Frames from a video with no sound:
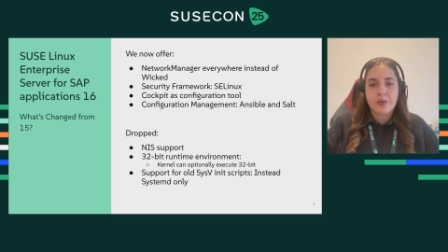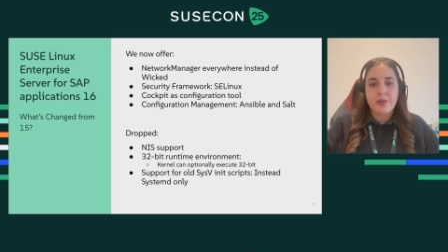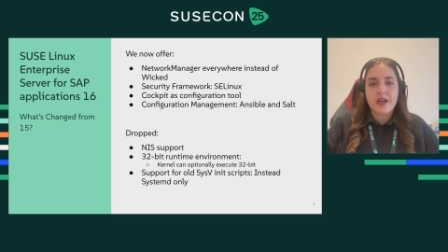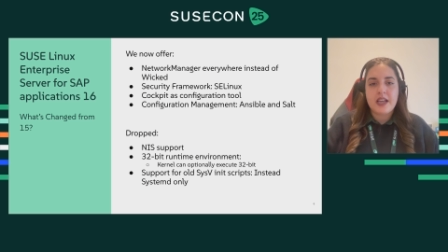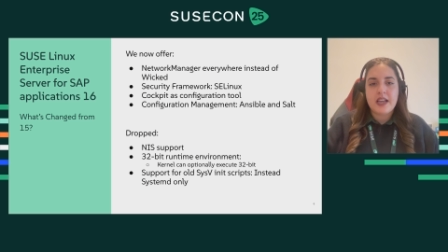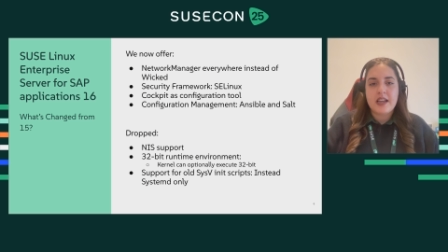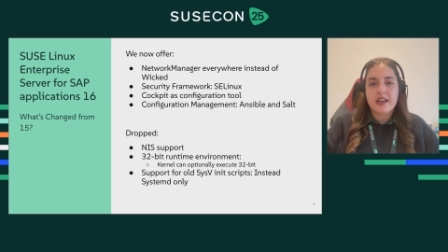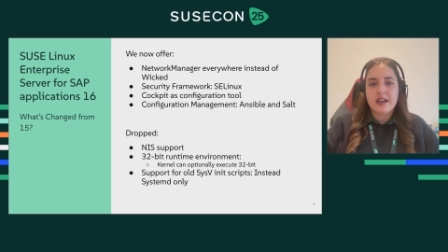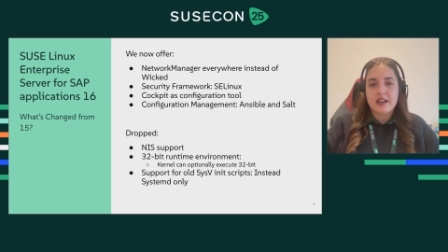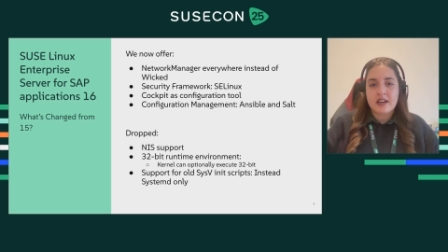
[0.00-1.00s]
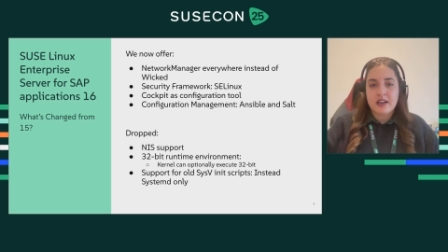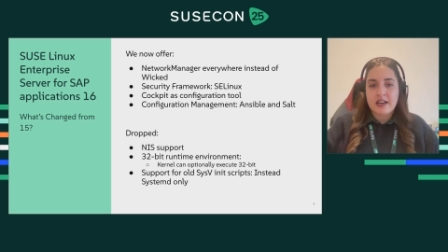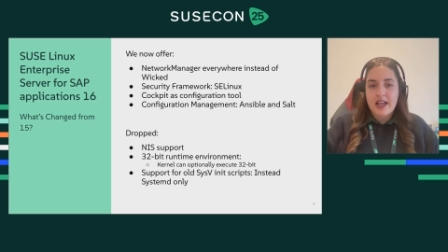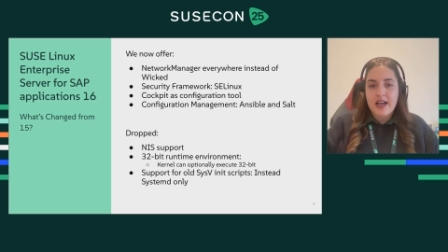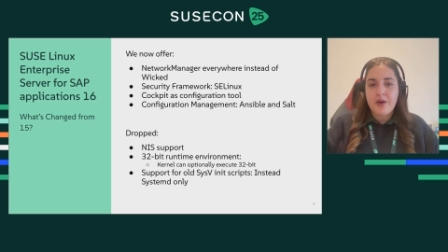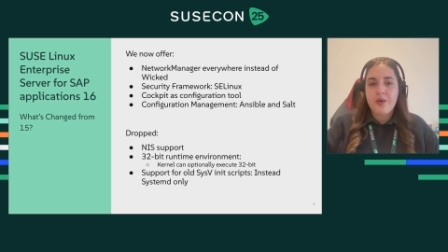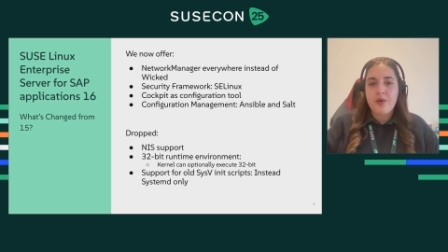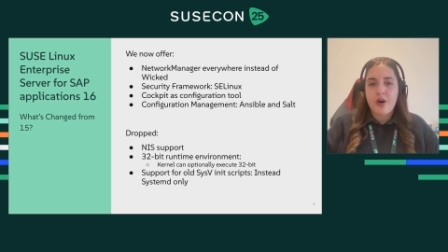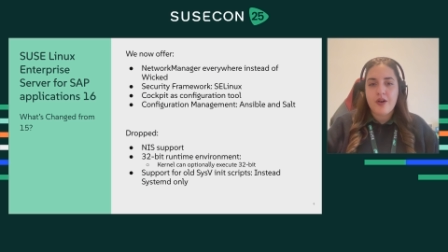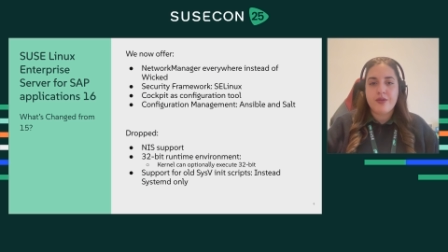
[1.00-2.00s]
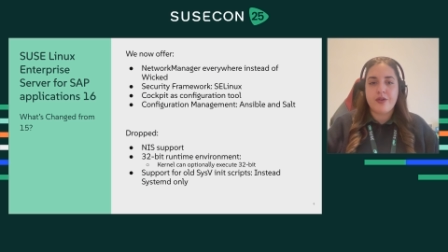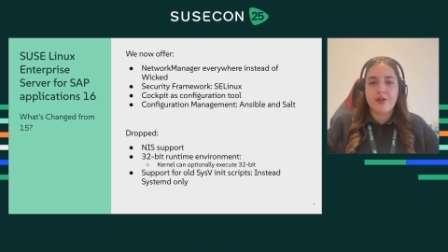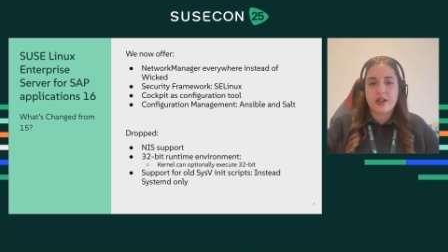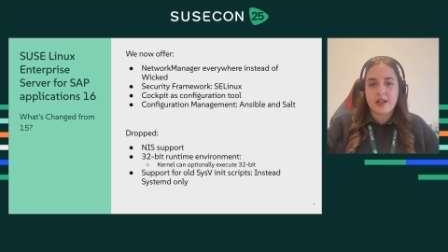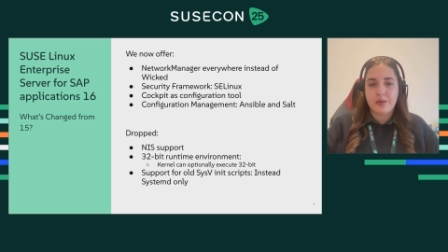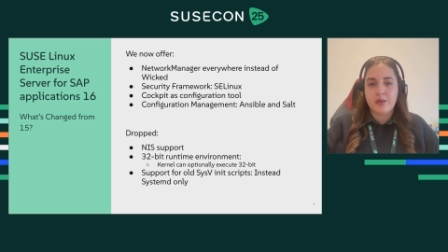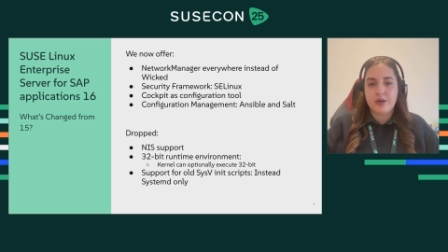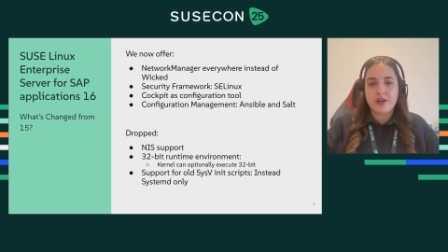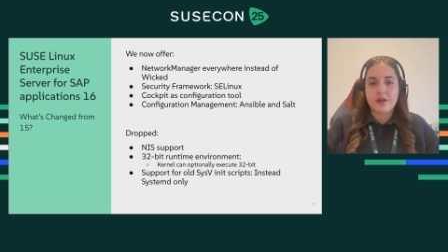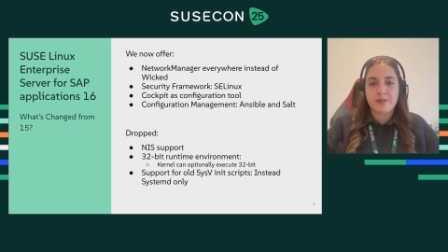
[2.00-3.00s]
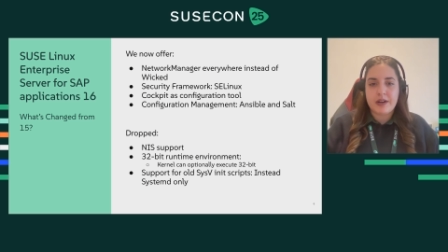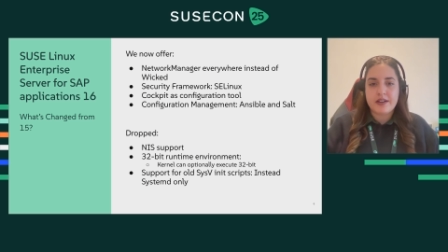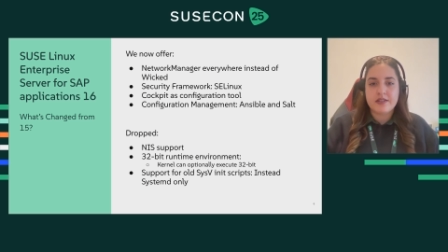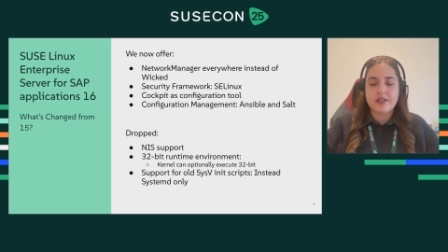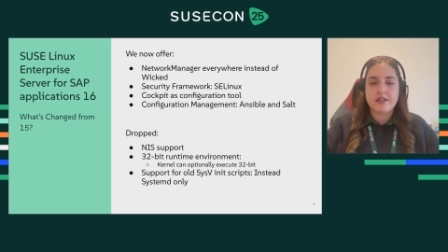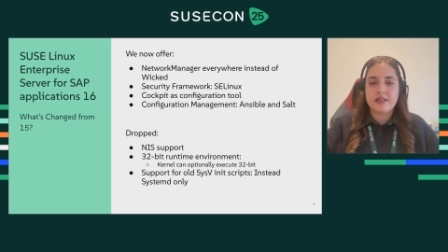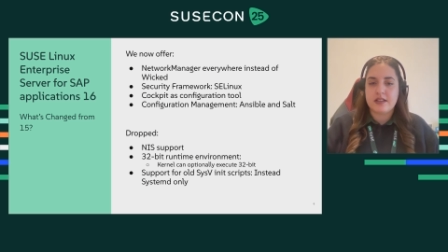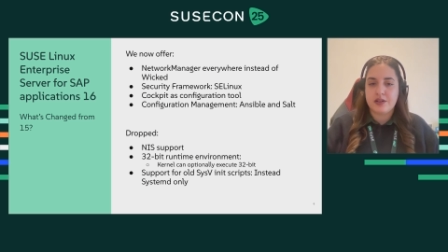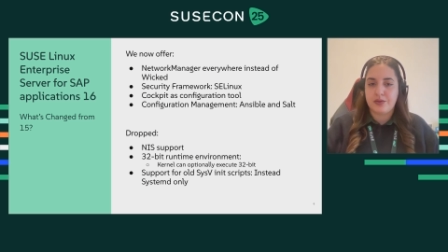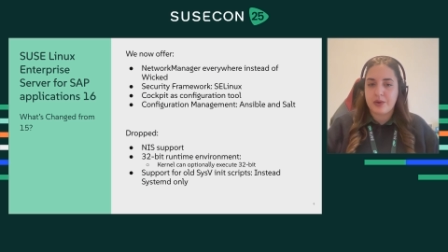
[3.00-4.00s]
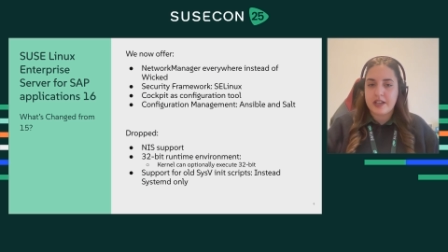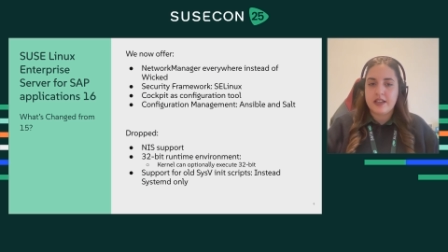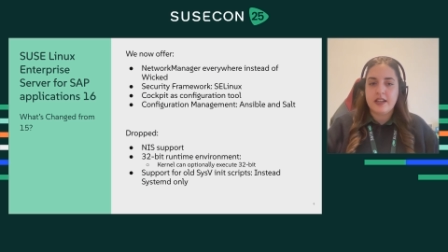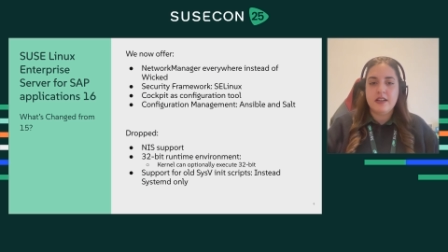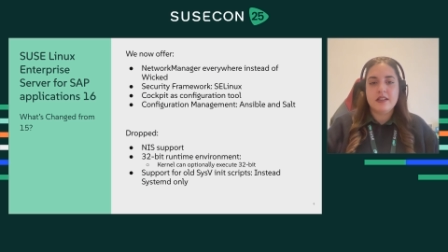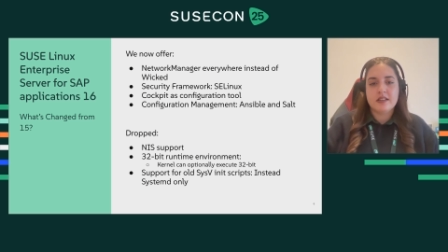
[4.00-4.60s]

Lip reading: We now offer Network Manager instead of Wicked,